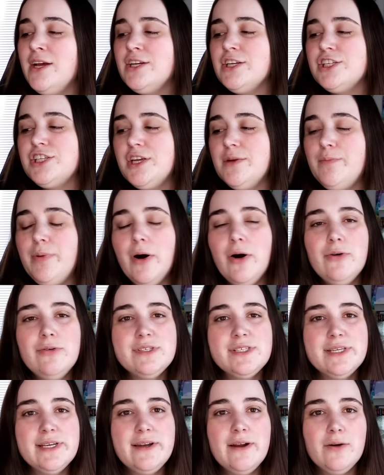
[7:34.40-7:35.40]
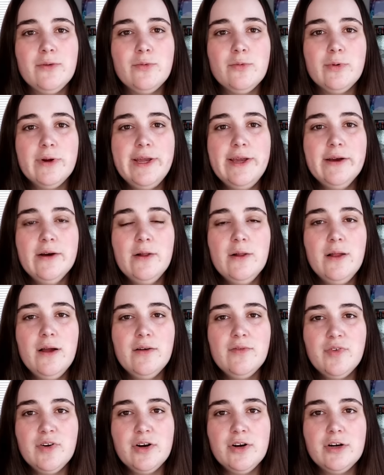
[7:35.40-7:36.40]
she posted a reel
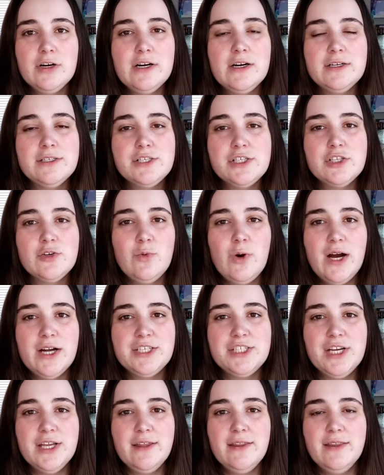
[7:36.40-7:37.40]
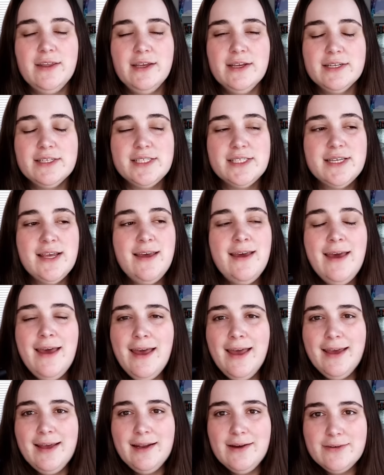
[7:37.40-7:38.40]
of her swatching this,
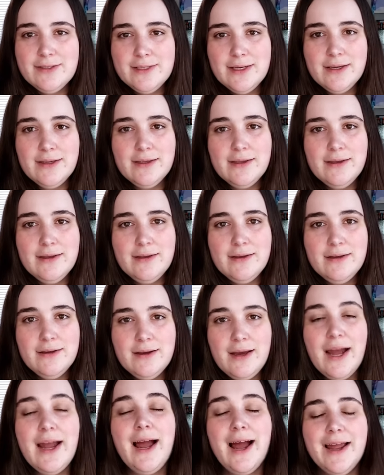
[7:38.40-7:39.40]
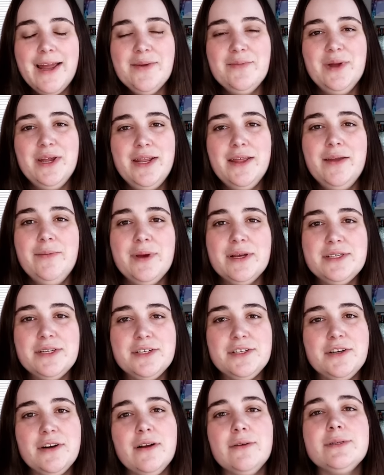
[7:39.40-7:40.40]
and I was like, I immediately
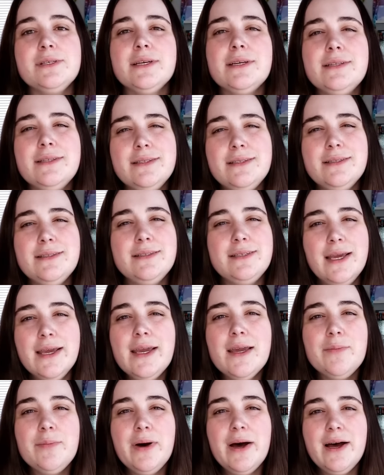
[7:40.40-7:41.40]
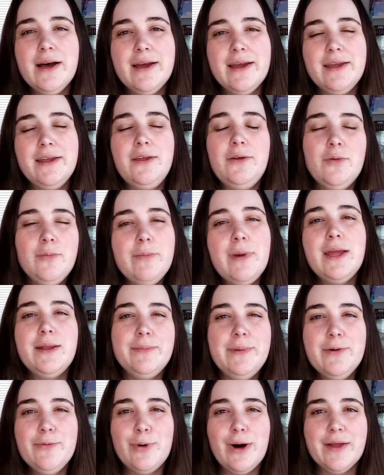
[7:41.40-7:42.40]
messaged her, and I was like, dang it, Pi, you made
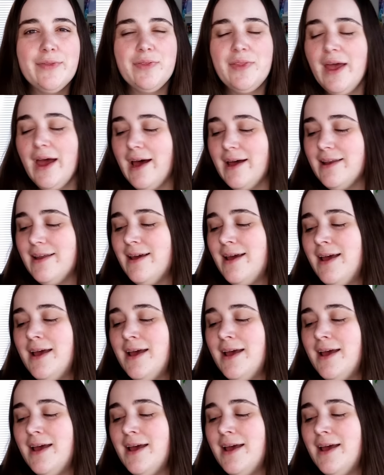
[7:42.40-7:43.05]
me want that.